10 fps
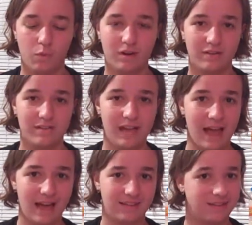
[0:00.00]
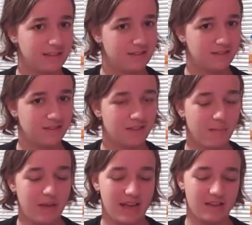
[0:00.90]
one of the acts that is on
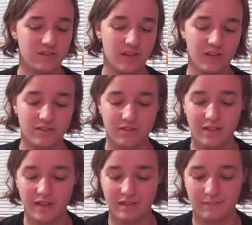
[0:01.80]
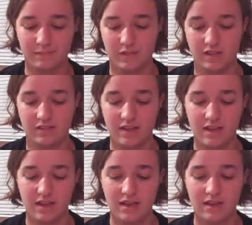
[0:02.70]
that page. So like
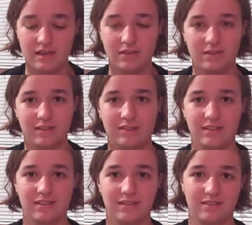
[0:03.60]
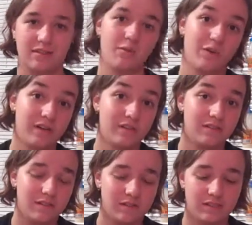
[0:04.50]
say you suggest someone
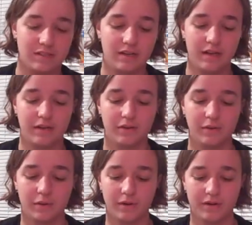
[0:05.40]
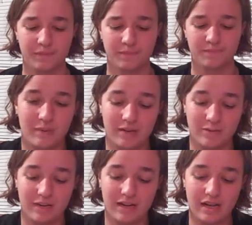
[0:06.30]
suggested I do um,
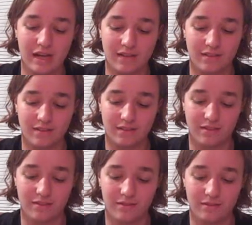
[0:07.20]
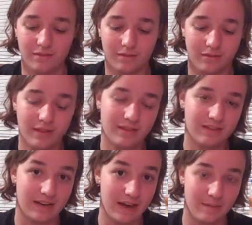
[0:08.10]
page 180 and the
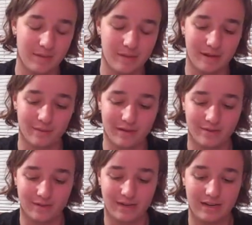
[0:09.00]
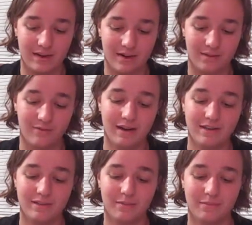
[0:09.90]
things that happen to be on page 180 are
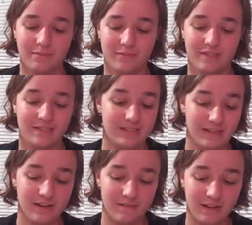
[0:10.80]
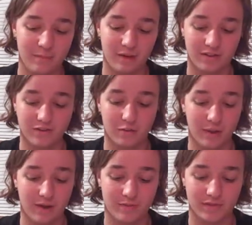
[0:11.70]
write some sincere fan mail to a
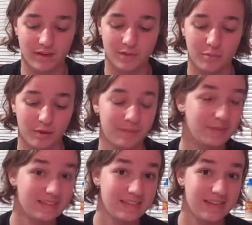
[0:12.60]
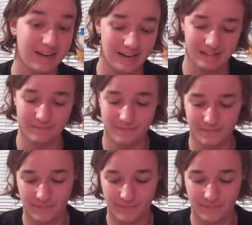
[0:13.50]
pop star who probably doesn't get any.